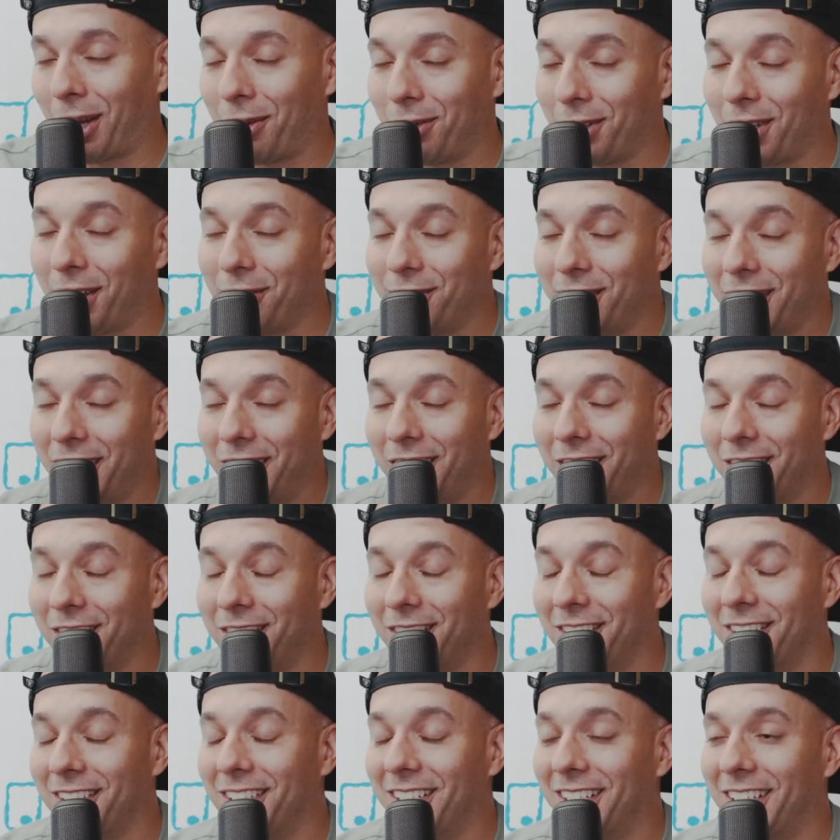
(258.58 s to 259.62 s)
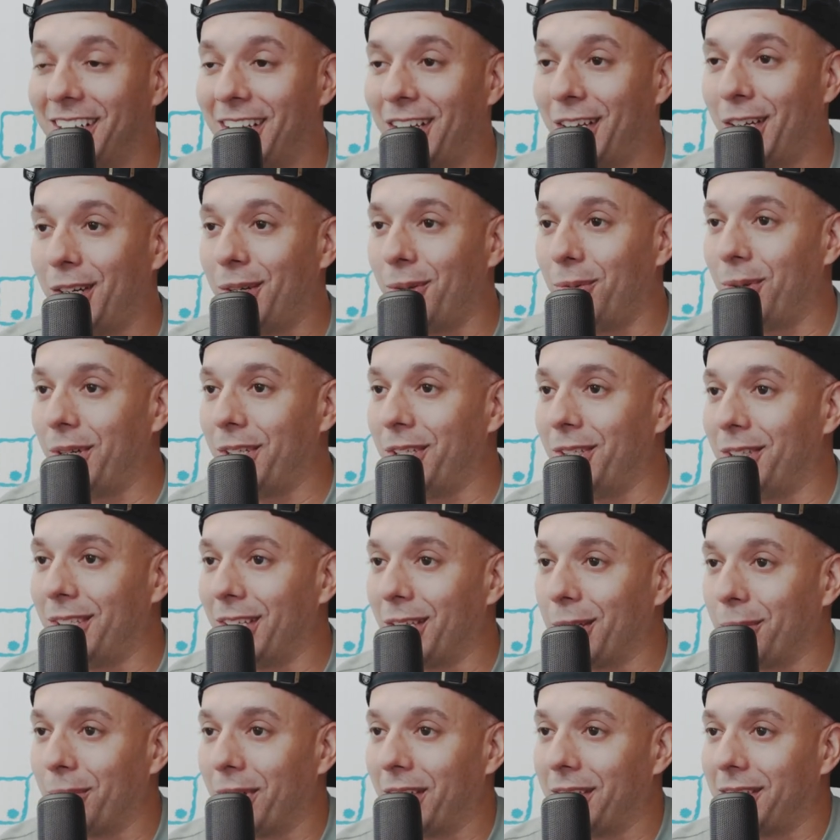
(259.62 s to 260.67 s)
I would love to hear what you
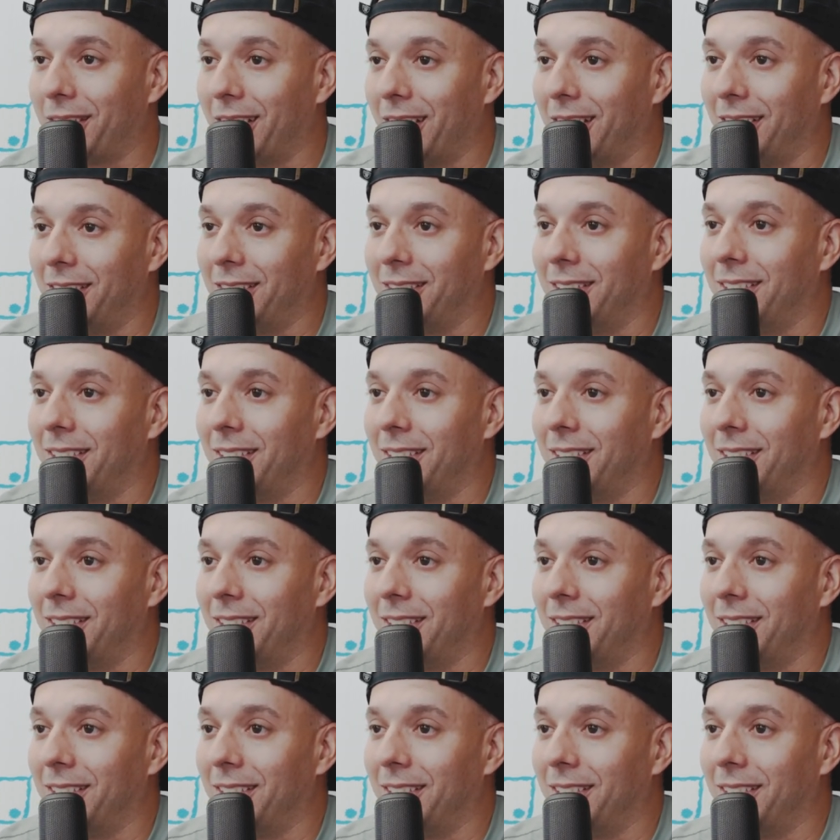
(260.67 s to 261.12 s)
think about that.